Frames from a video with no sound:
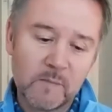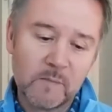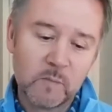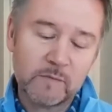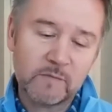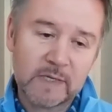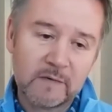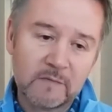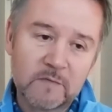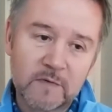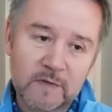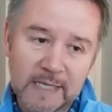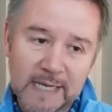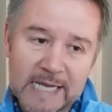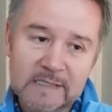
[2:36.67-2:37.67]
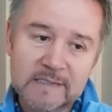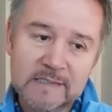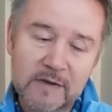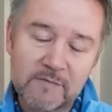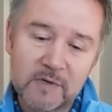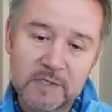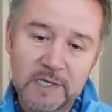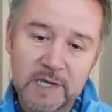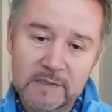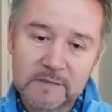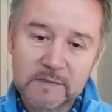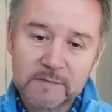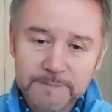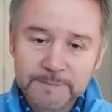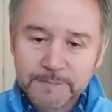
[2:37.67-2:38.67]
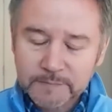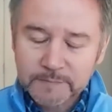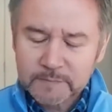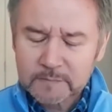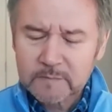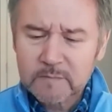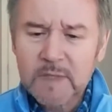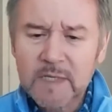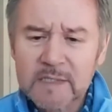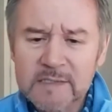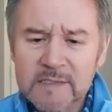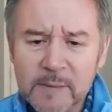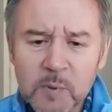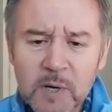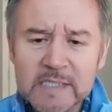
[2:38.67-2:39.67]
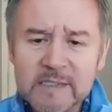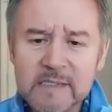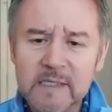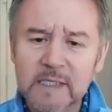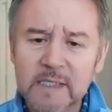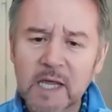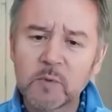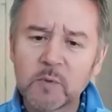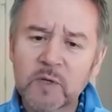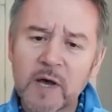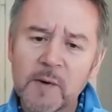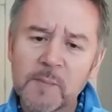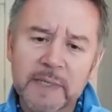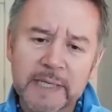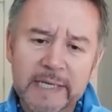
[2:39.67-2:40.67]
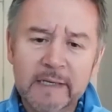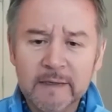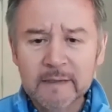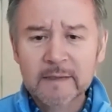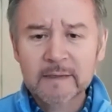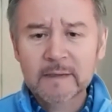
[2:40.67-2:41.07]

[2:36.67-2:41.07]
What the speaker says: we've lived for the last 7 years. Cimpress is a global company.